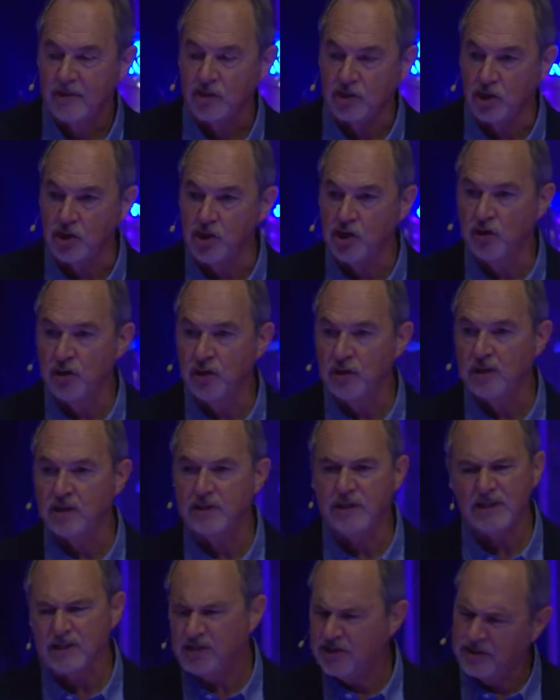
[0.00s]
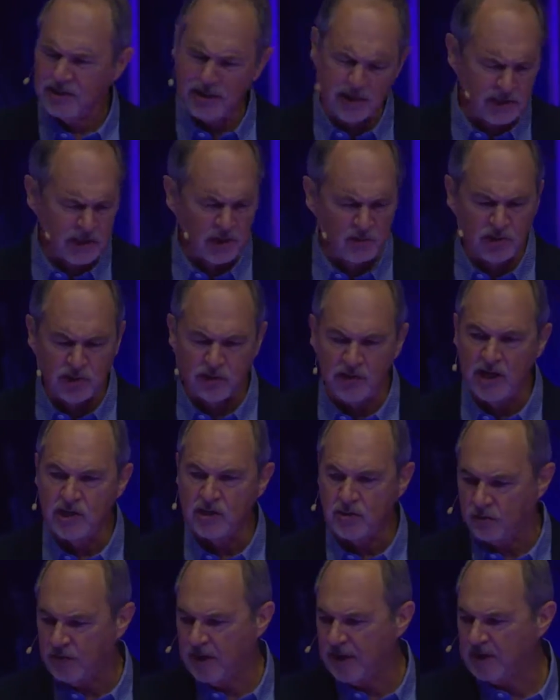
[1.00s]
So you, is this, does this sound
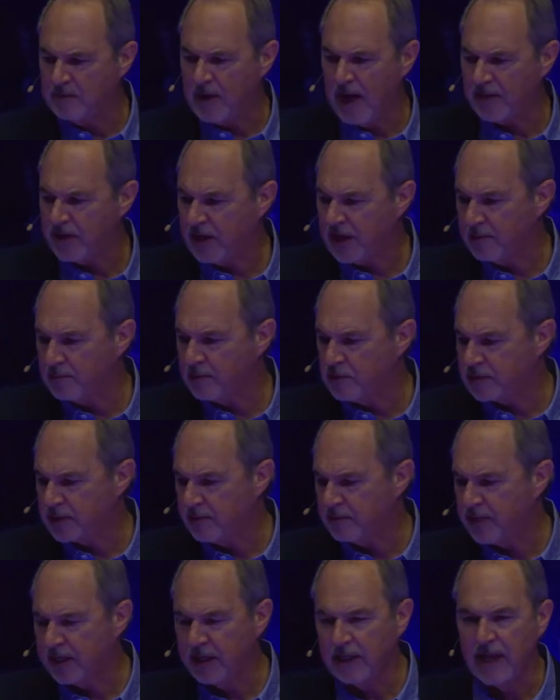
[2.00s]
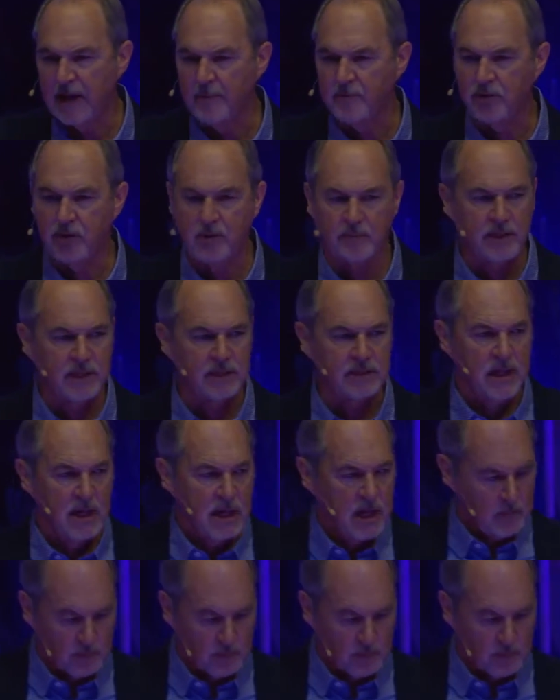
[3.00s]
strange? Read the, I think I put something in that book about this.